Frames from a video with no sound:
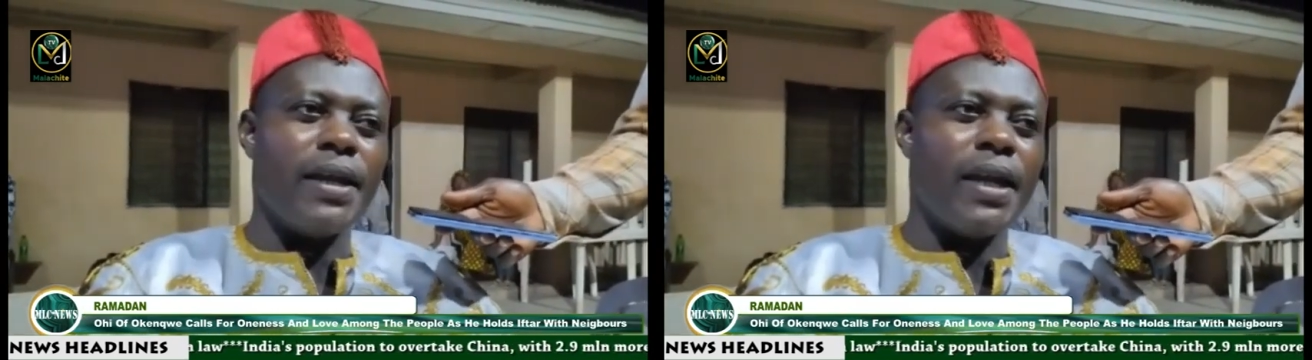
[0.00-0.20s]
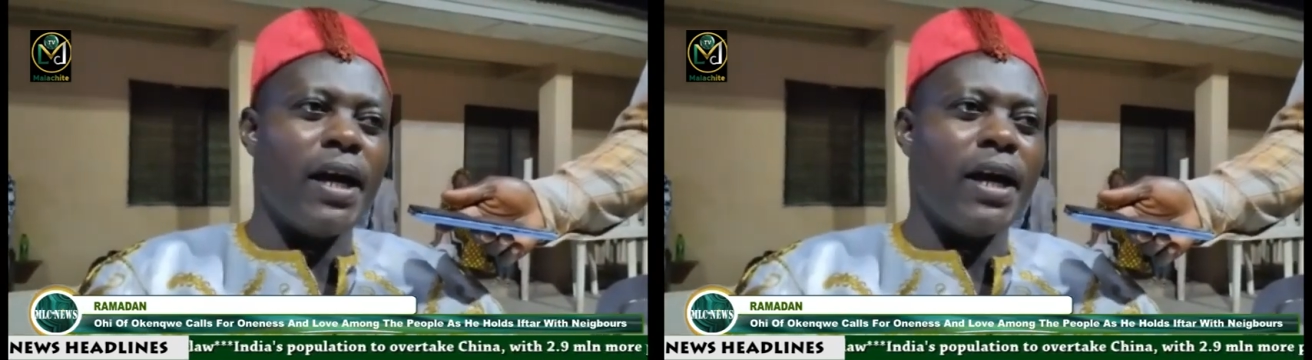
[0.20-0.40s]

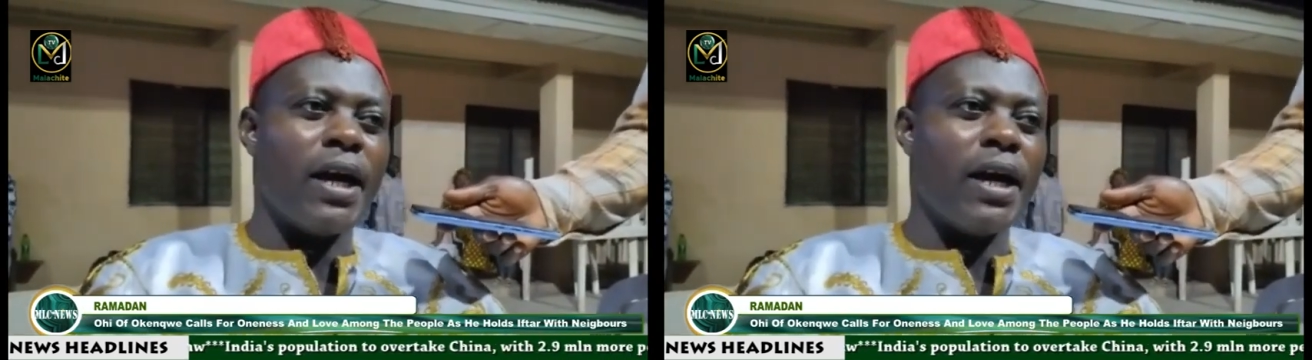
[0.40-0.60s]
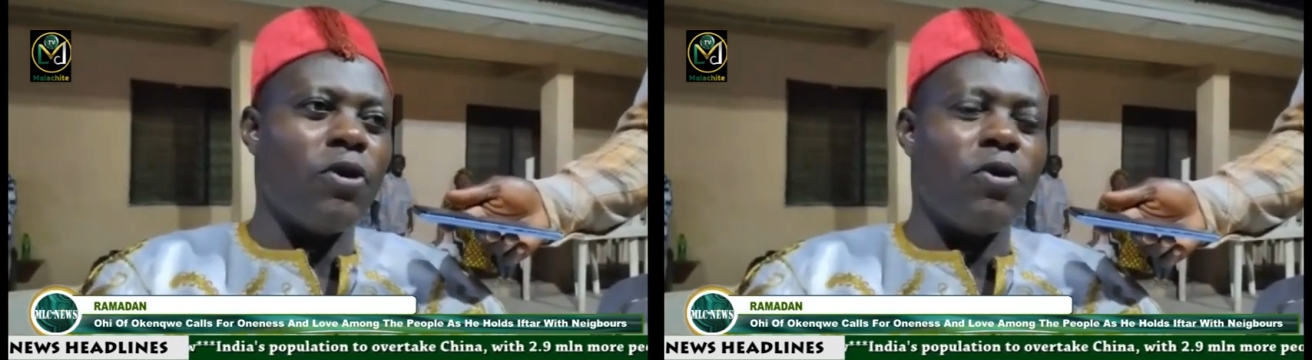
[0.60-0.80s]

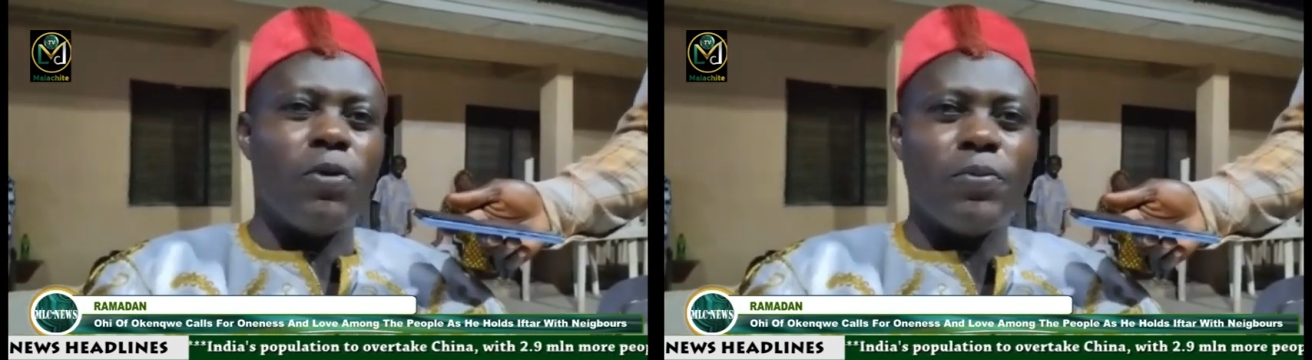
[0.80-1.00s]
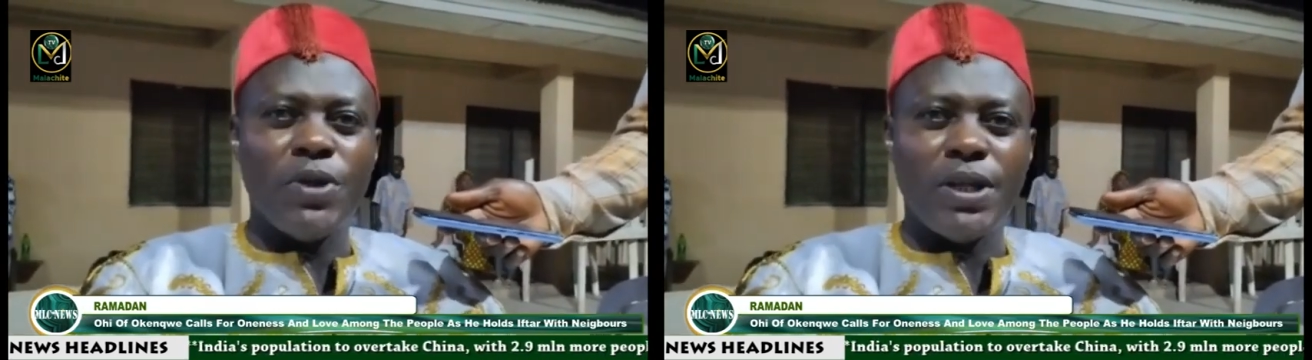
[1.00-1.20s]
and
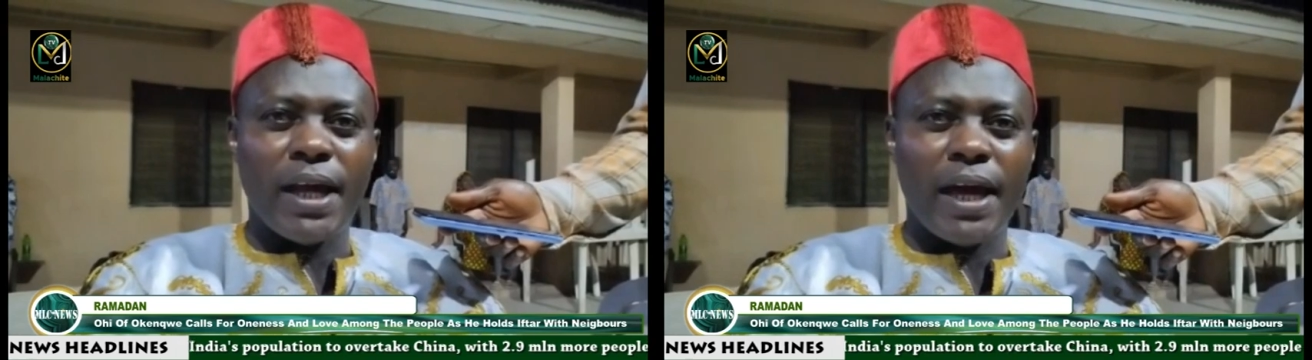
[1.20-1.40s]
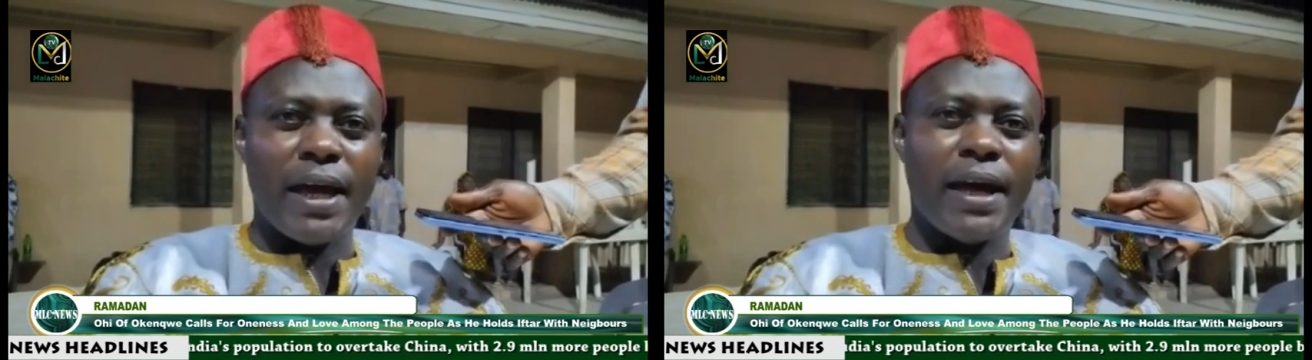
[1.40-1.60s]

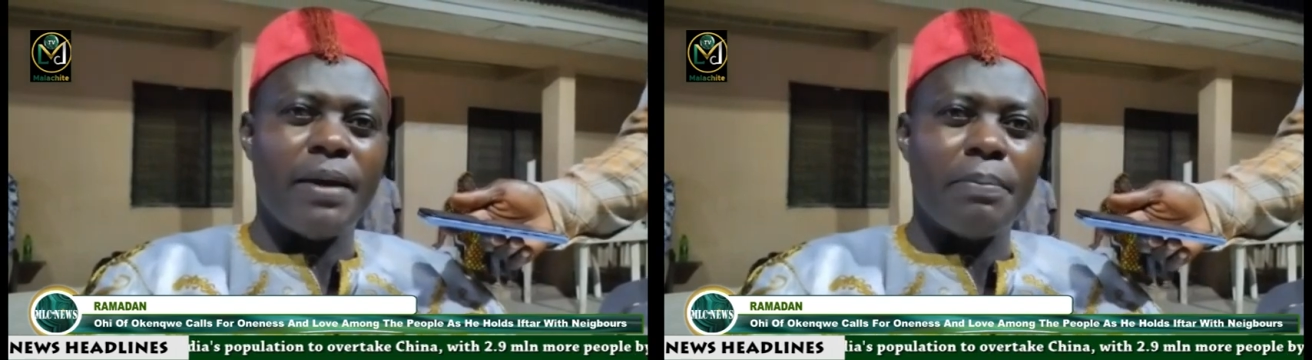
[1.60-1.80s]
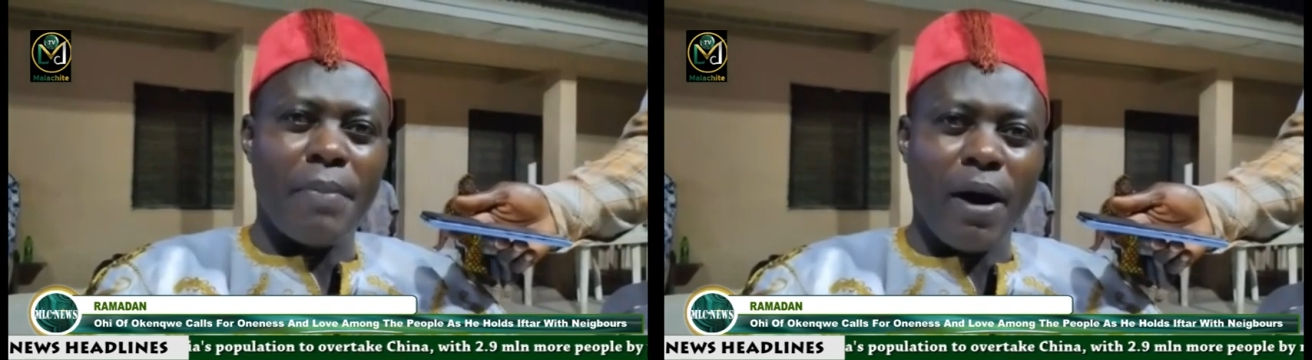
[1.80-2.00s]
opening
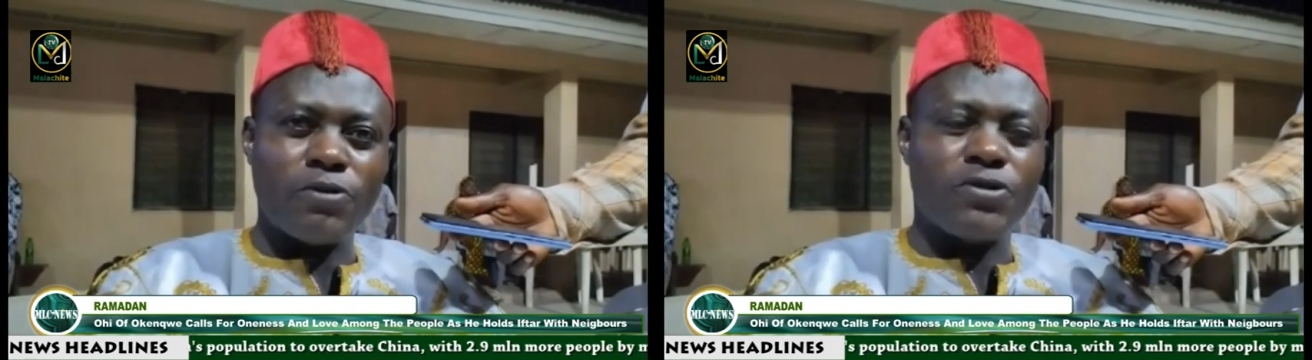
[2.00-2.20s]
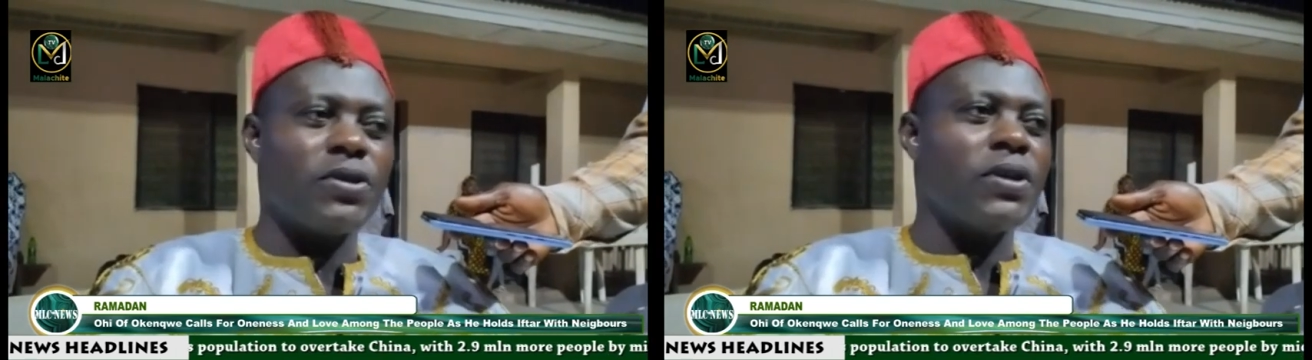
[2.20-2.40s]
their
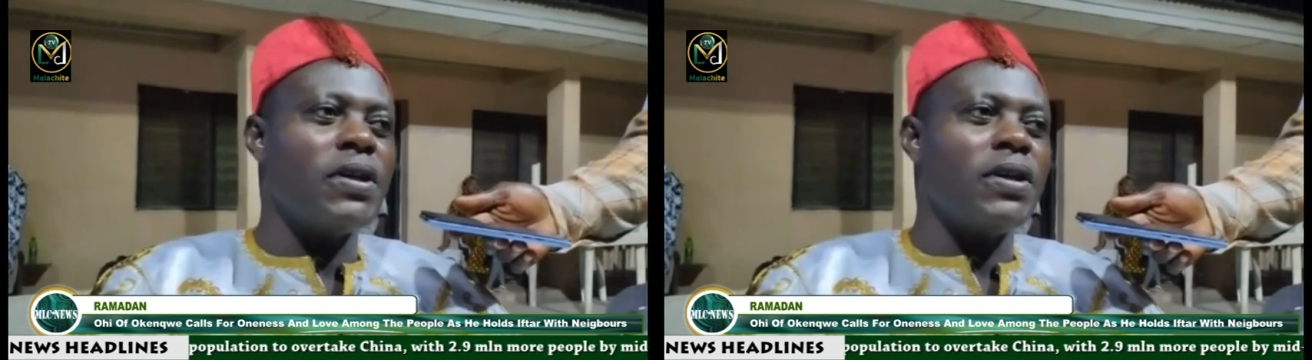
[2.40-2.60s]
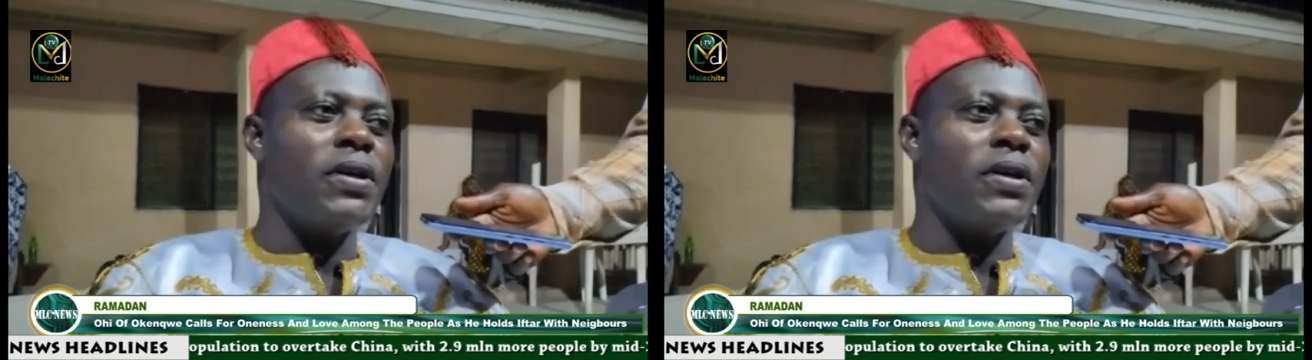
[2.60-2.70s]
mouth